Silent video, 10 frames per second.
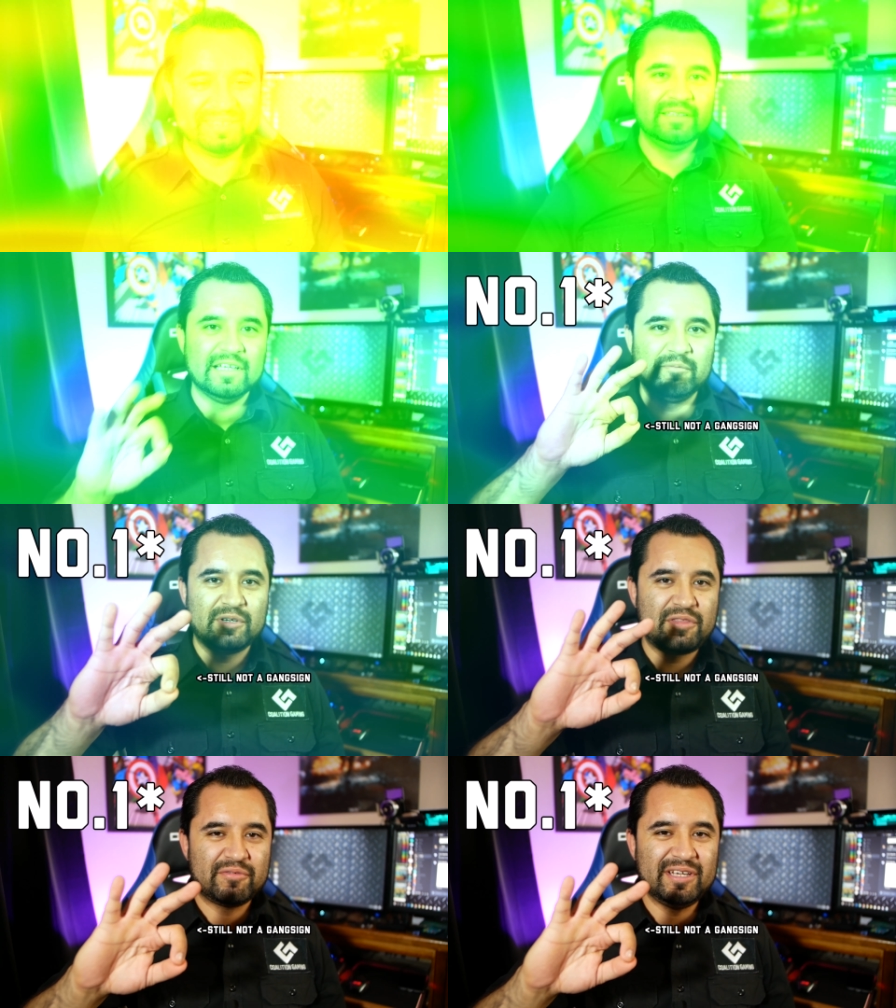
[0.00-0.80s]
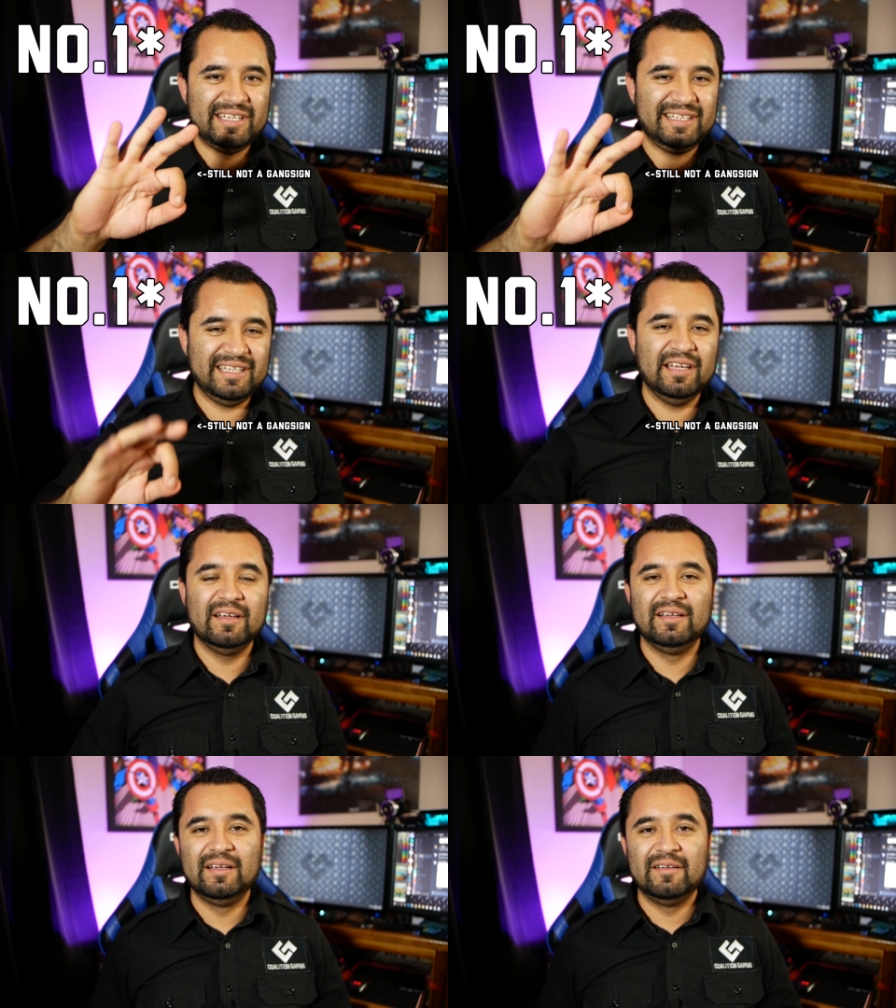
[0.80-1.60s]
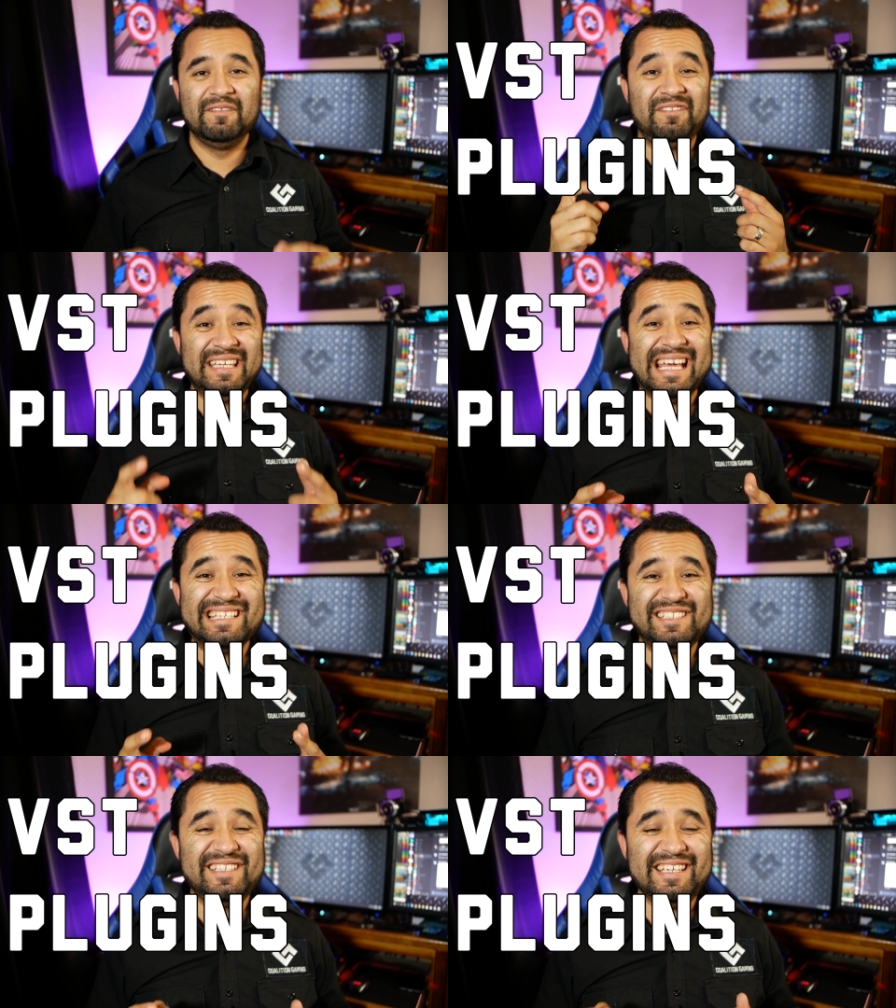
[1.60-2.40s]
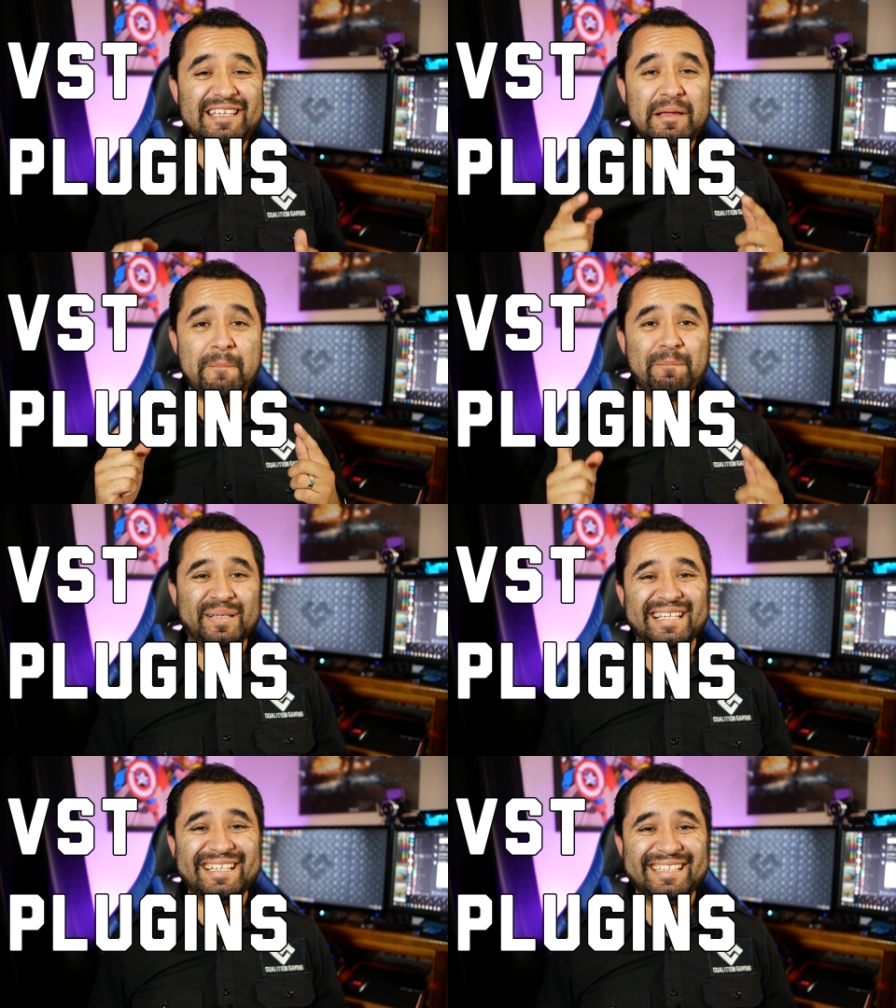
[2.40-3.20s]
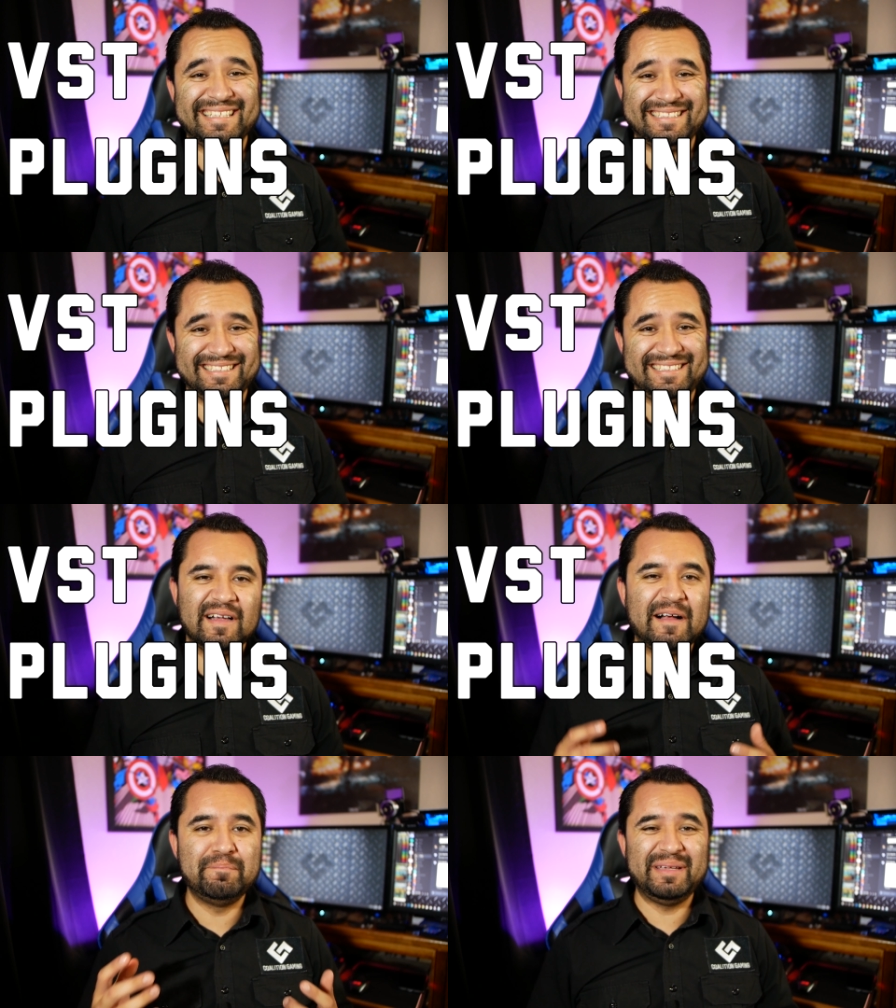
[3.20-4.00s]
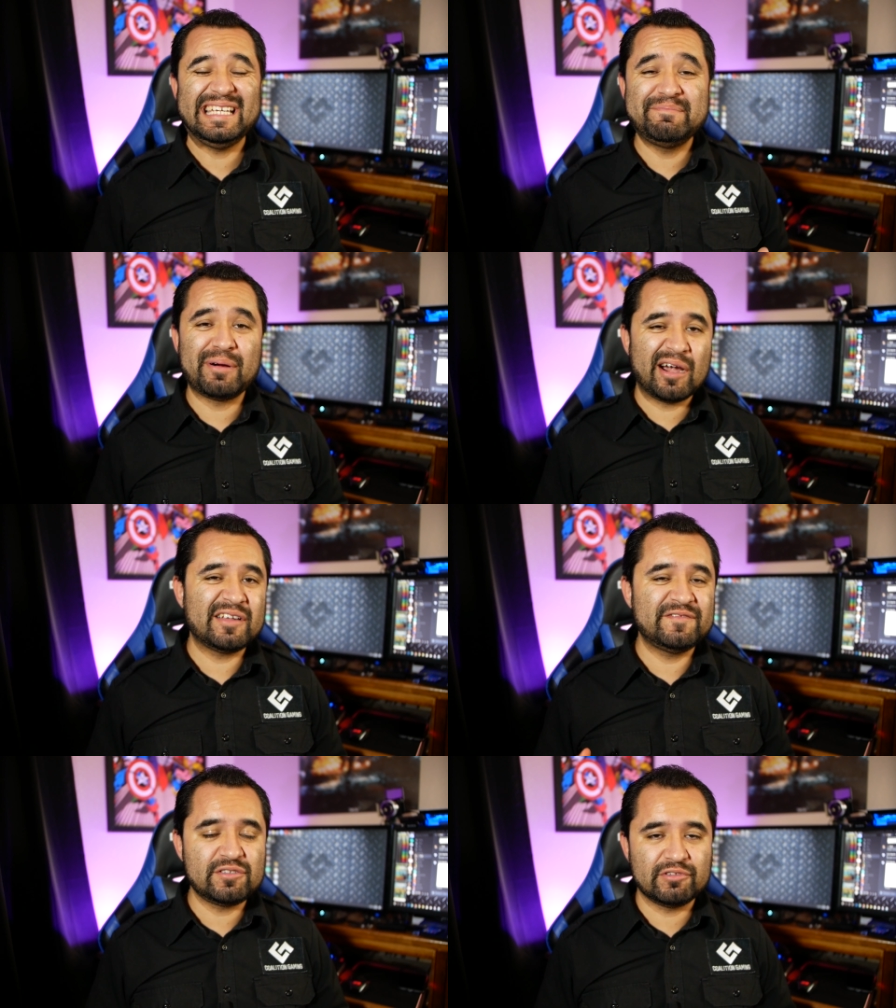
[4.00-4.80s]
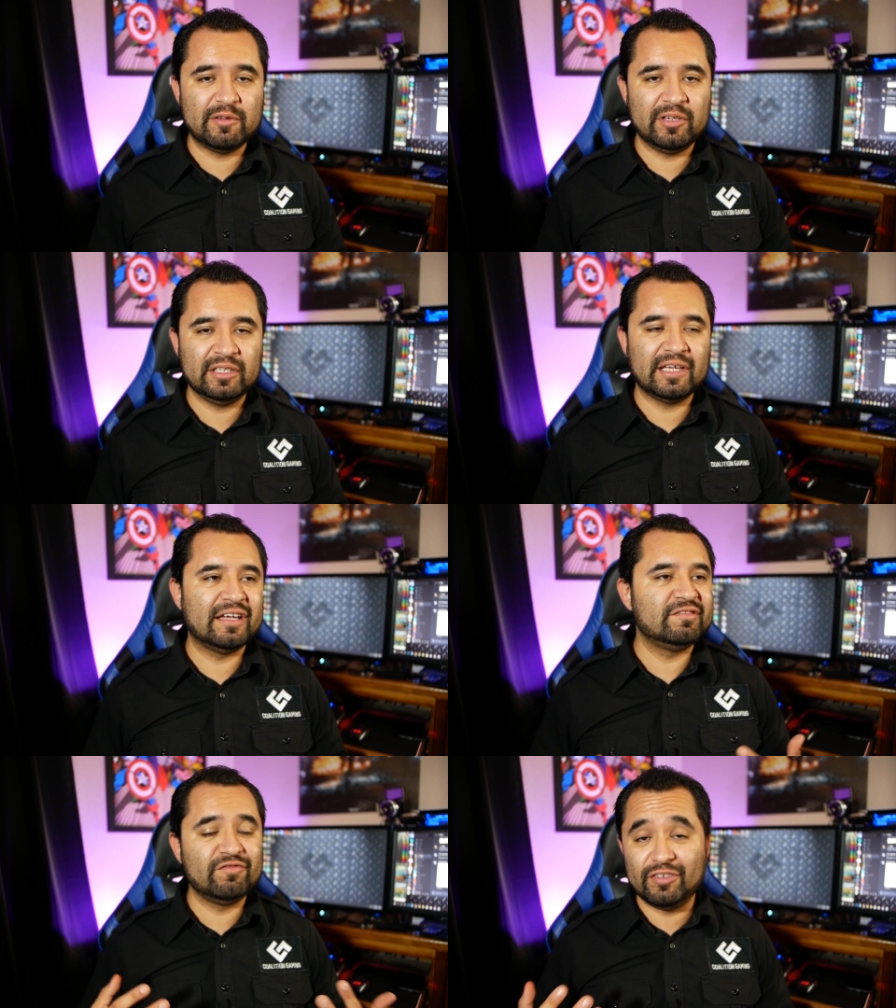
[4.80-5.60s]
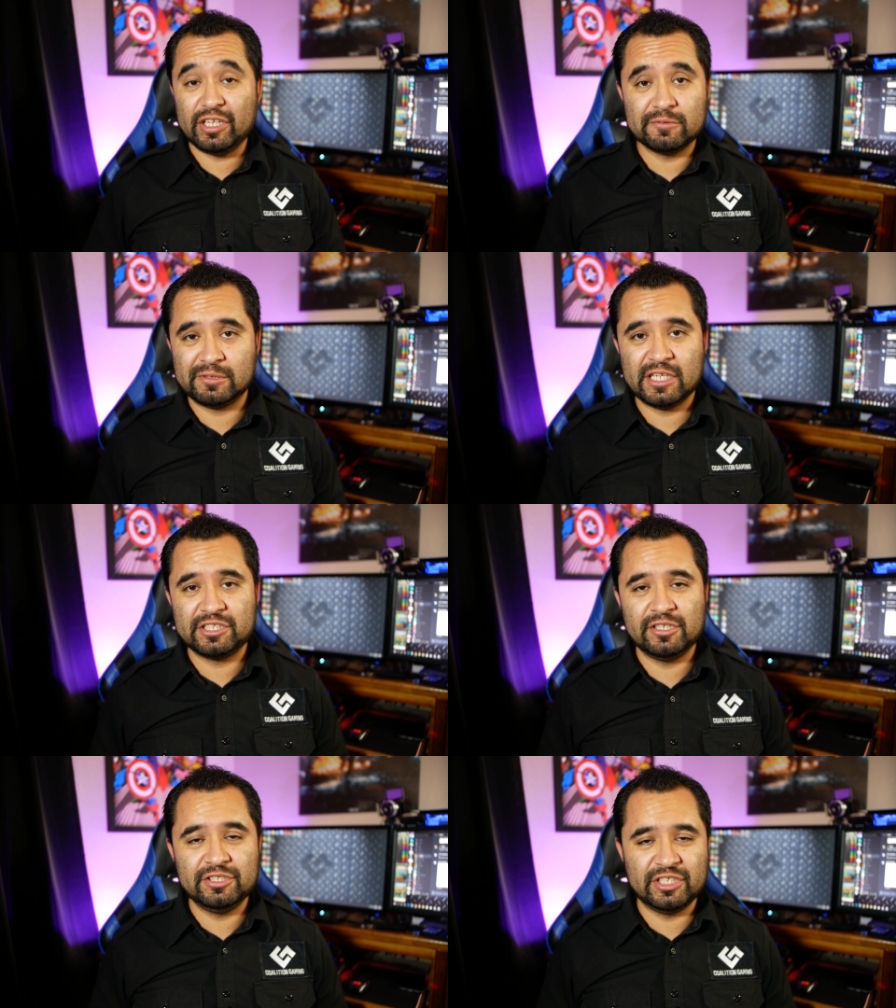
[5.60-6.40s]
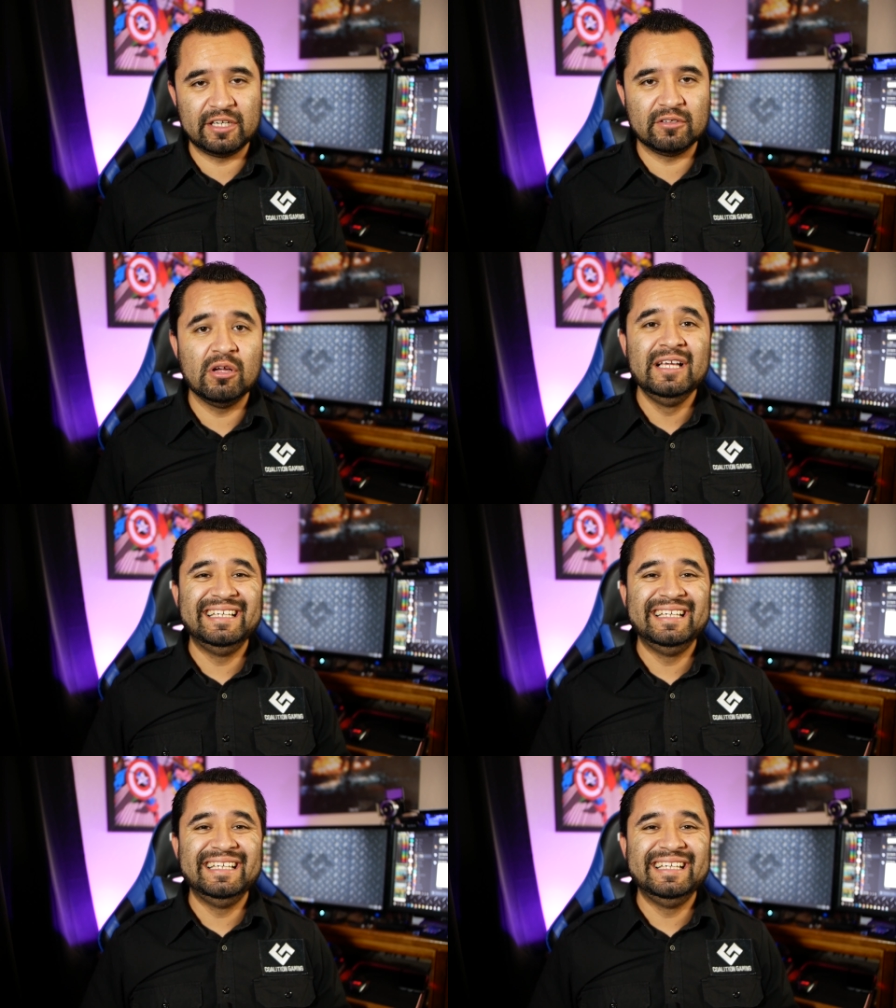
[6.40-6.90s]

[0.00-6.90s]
Number 3, VST plugins. A big part of streaming and video production in general